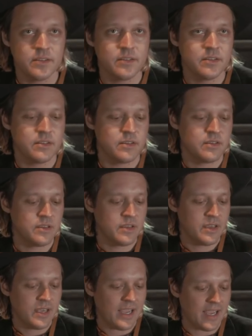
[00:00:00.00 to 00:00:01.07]

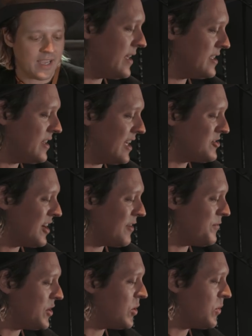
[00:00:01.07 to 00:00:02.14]
And I, I try to
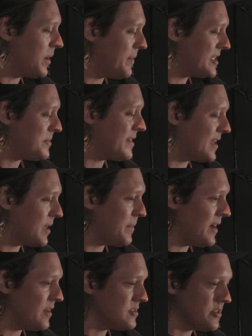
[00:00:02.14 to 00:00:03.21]
feel what it makes me think
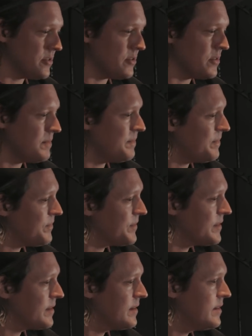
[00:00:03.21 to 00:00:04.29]
about. So
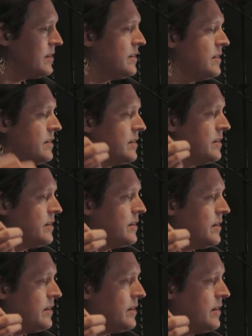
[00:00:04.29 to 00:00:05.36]

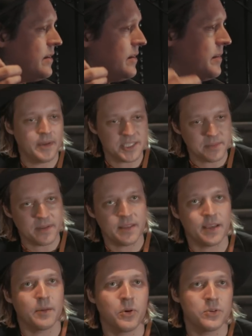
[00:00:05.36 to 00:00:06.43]
it makes me
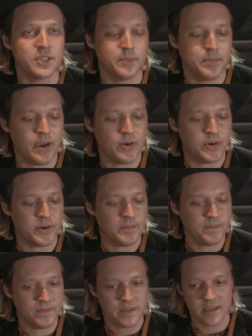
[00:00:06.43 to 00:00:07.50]
think of protein powder.
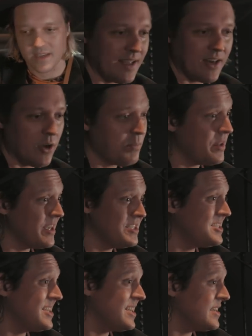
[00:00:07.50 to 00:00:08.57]
And then I'll play a
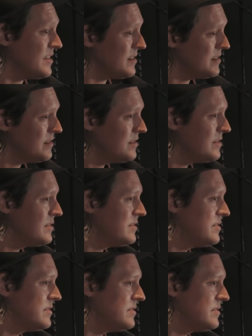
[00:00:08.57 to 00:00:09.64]
C.
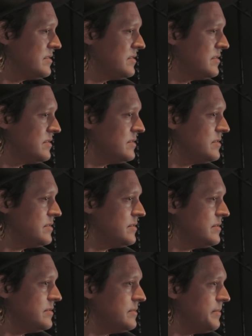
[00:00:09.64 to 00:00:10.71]

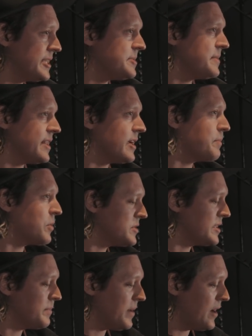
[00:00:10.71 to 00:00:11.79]
It makes me think of
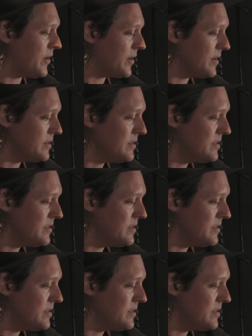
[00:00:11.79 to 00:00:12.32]
protein powder.